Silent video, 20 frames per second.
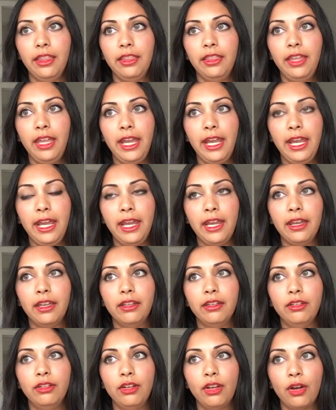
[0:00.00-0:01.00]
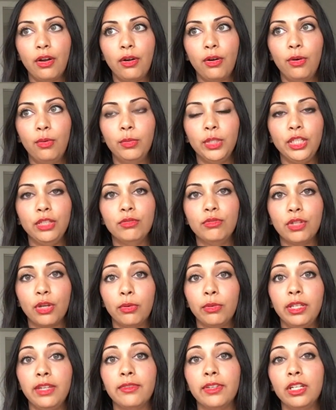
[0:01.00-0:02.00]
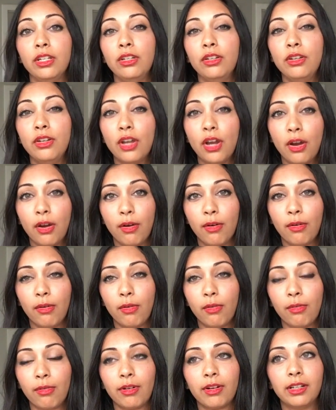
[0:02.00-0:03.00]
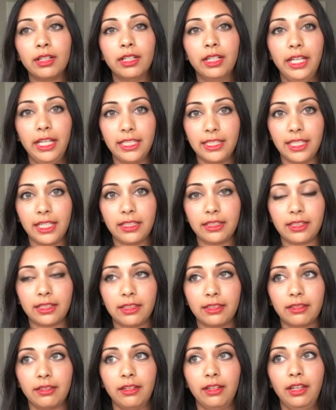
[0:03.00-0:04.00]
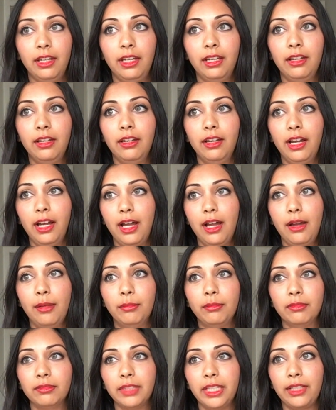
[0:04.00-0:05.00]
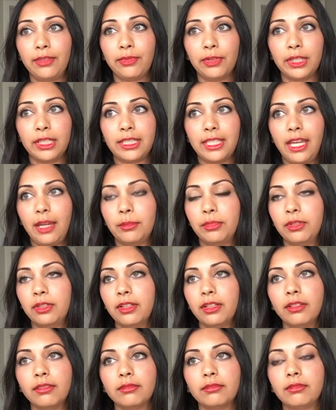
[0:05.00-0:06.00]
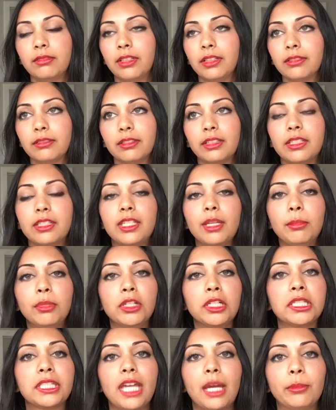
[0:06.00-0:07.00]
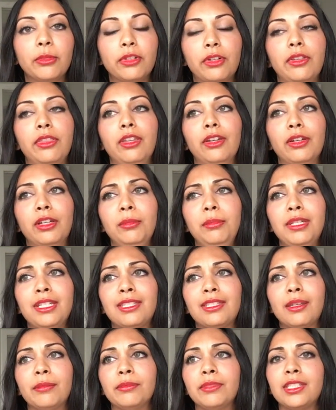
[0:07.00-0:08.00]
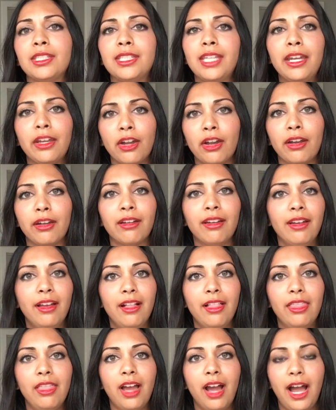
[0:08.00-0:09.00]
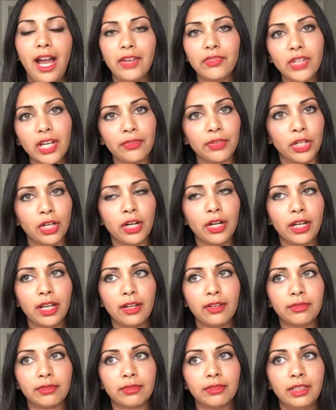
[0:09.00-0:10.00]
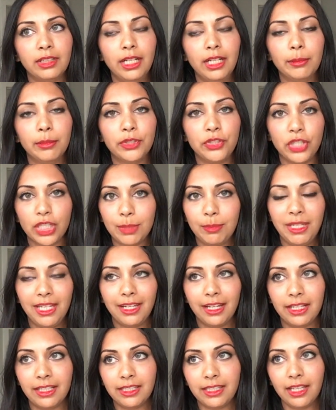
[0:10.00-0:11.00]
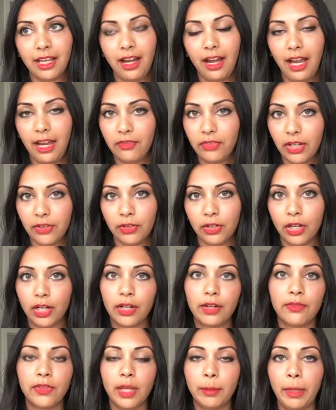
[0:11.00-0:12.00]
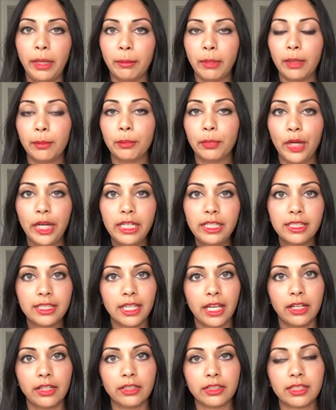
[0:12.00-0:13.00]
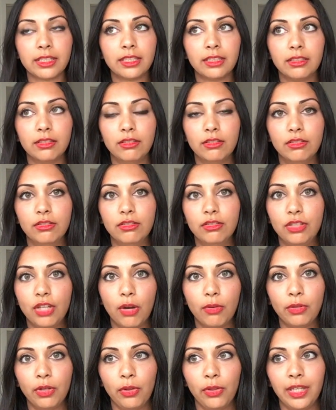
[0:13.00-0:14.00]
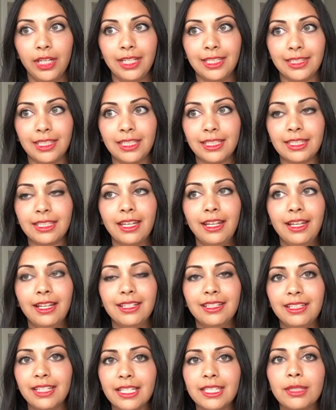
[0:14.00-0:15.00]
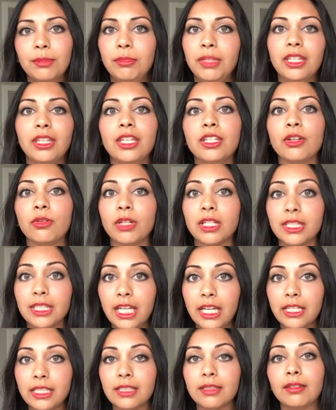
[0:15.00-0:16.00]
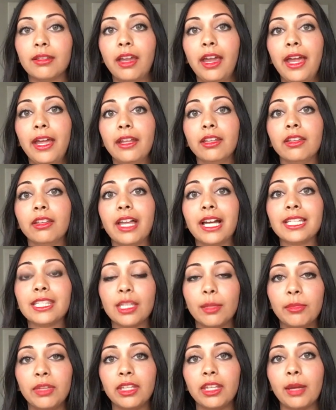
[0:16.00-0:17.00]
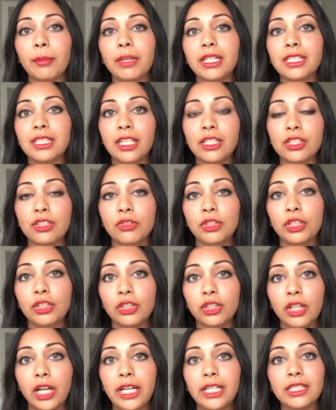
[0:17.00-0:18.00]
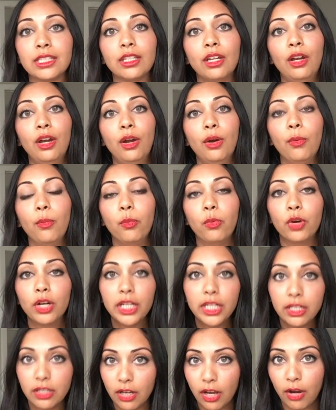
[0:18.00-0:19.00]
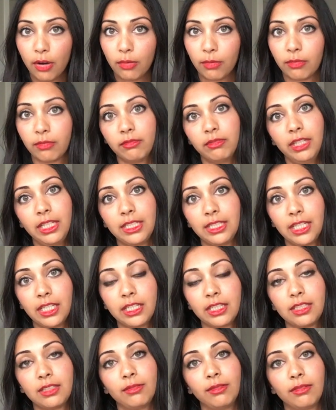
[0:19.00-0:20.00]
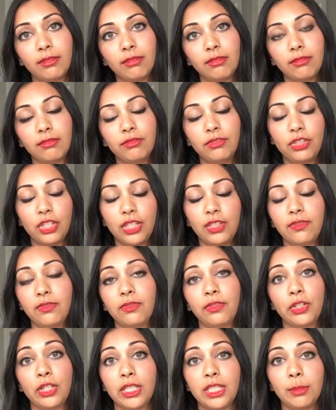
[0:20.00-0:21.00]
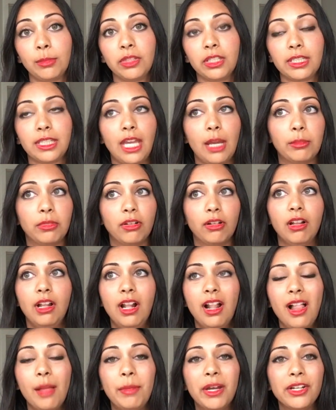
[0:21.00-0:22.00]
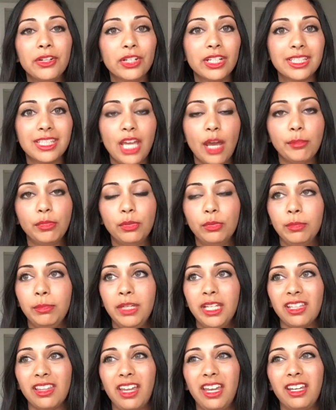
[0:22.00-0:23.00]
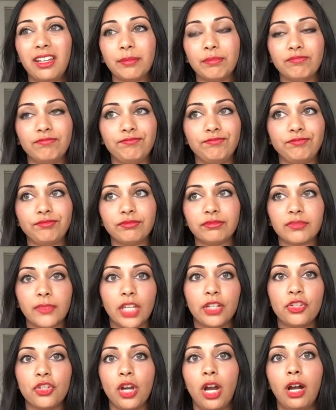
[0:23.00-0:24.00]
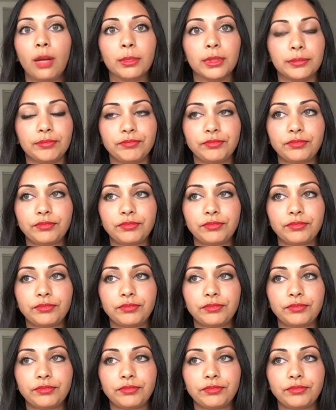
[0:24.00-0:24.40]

They know what you don't even know exists. Like, for example, simple example, there could be some singer that I've never heard of, but just because I've never heard of them and my brain cells don't know that exist doesn't mean they don't exist. And that's something that my sensory neurites would know exist, just for a simple example. A better example would be like a job.